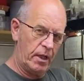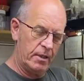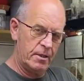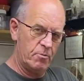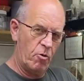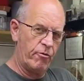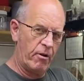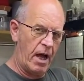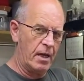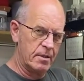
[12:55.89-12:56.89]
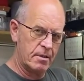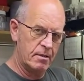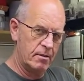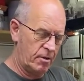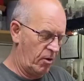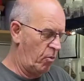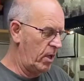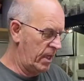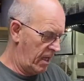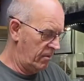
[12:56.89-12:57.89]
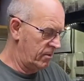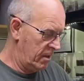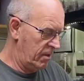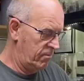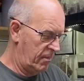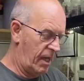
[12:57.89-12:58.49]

This is more for us, so that we get to